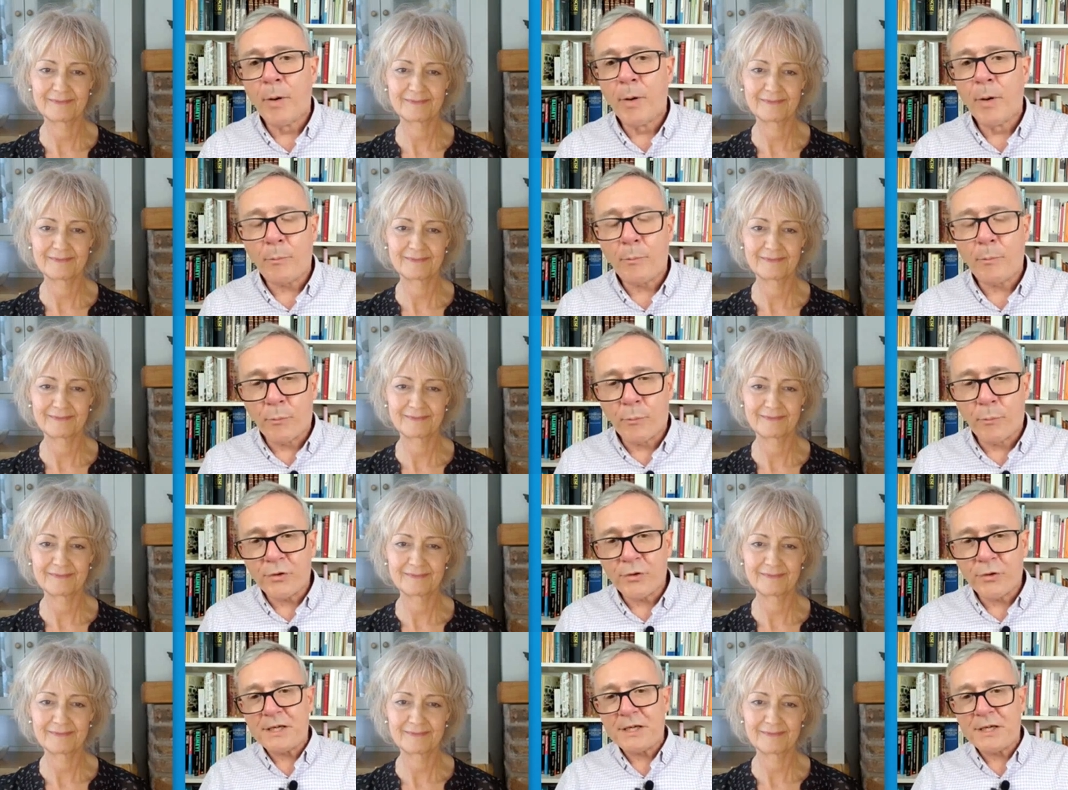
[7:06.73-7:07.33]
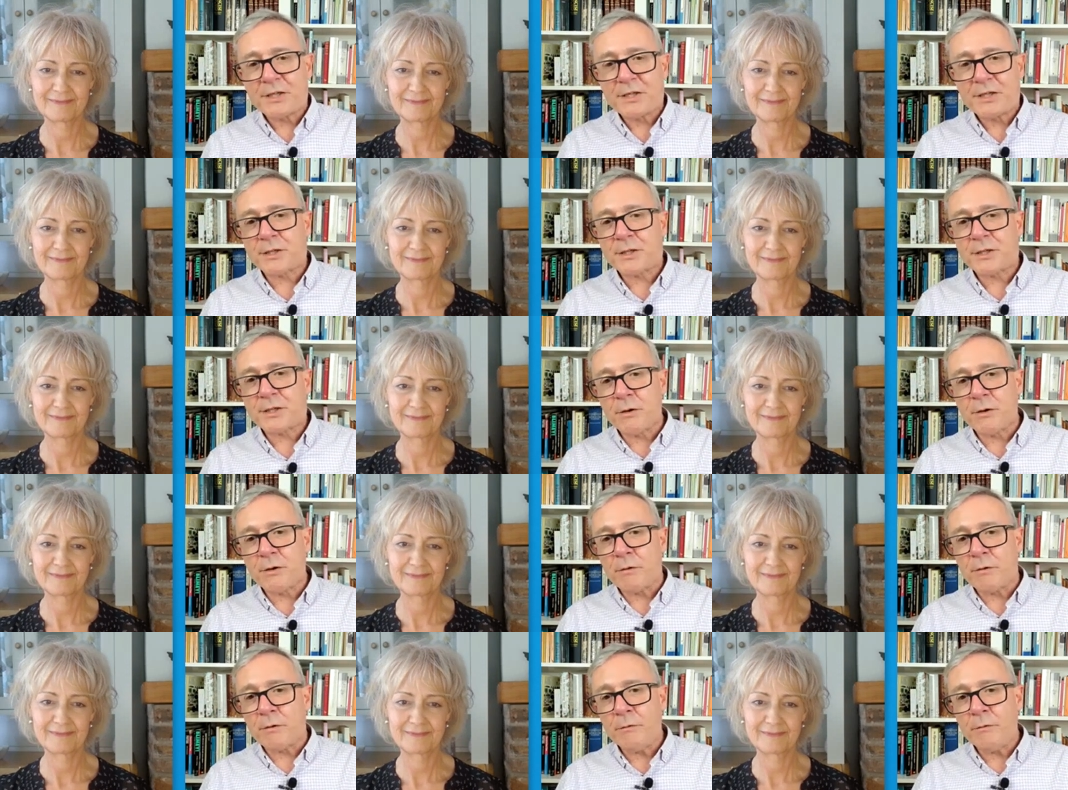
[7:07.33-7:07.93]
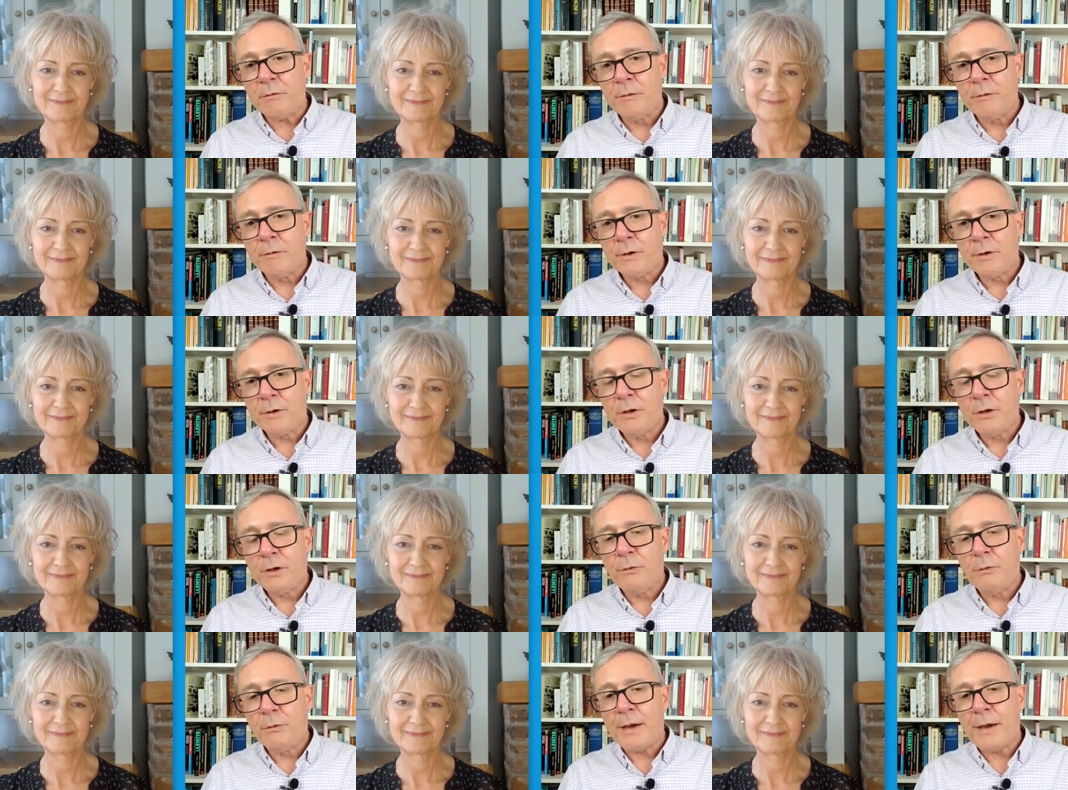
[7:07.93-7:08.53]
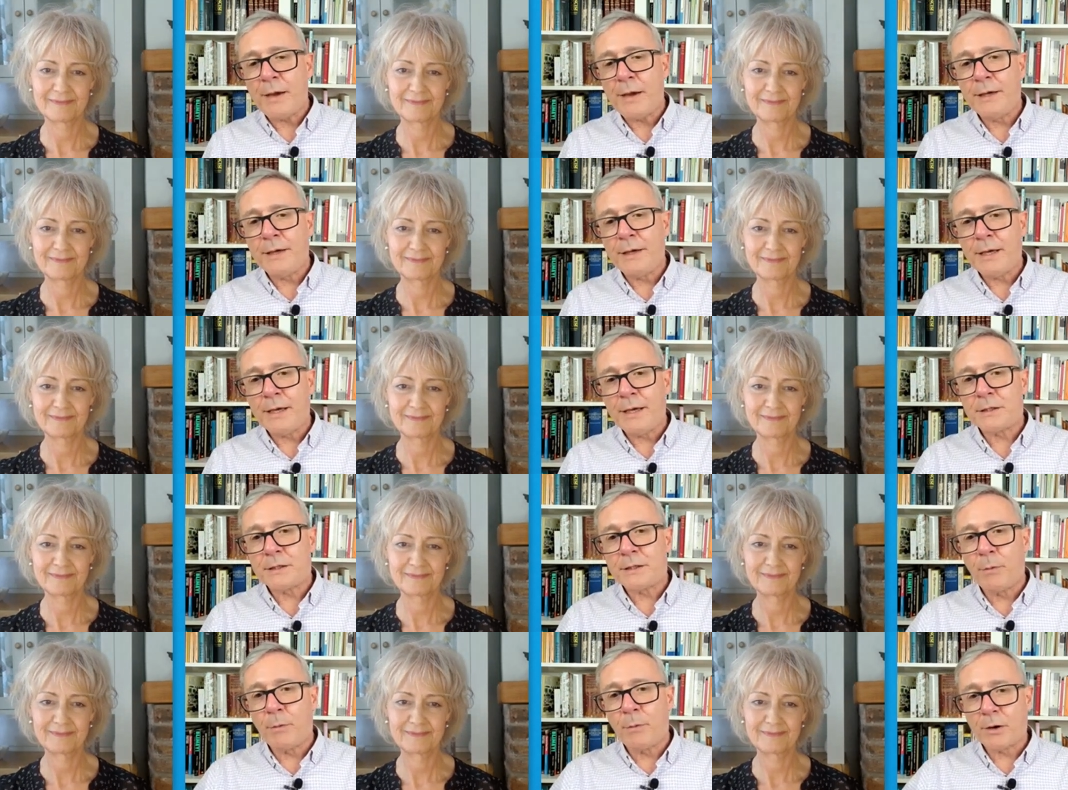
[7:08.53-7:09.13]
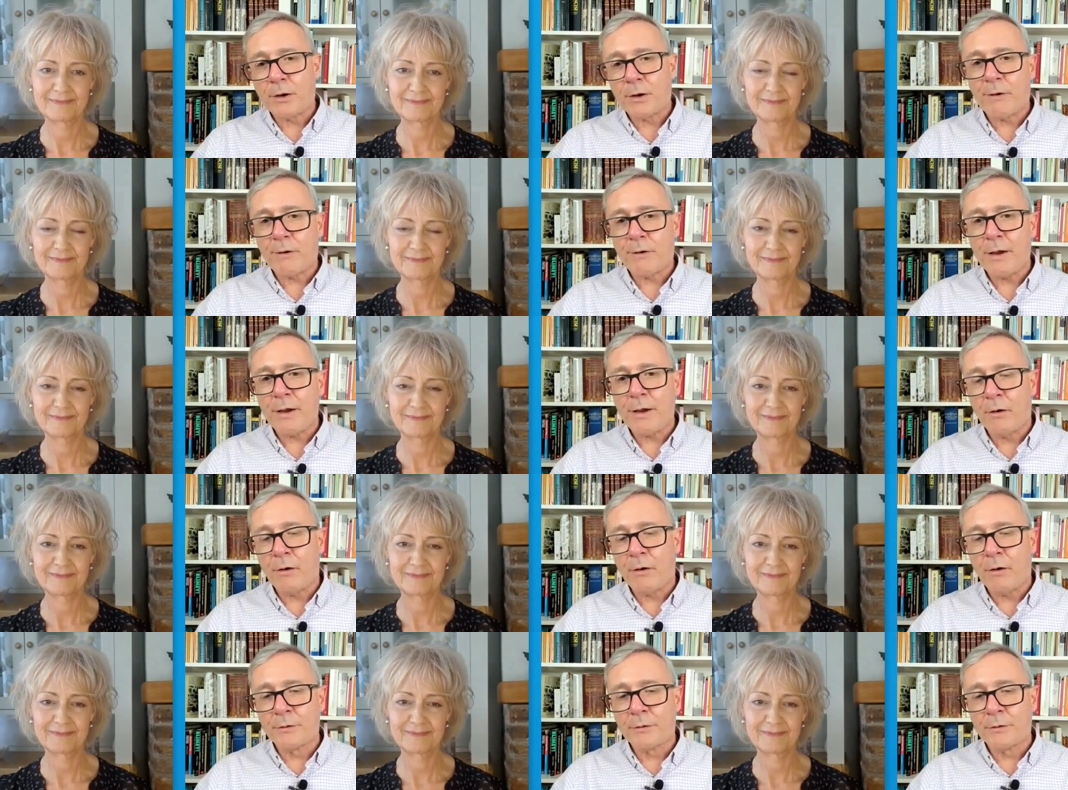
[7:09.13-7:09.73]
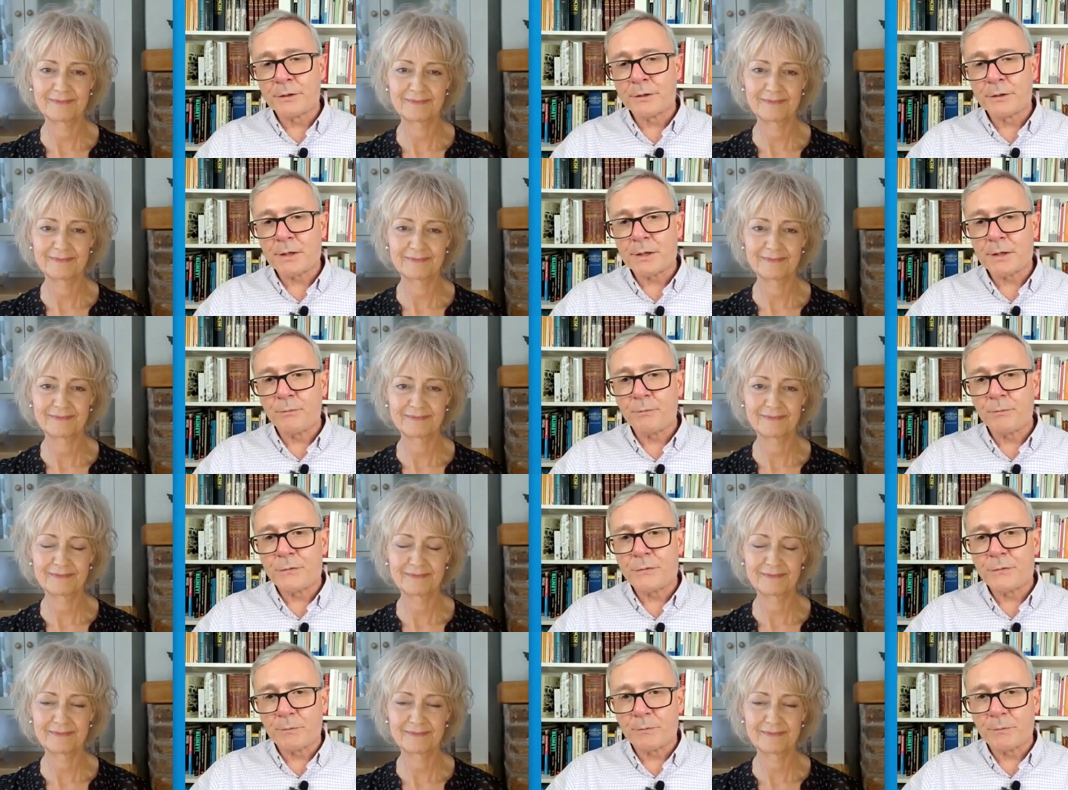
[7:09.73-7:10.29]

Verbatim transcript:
Speaker 1: But pretty soon, you then need to migrate on to,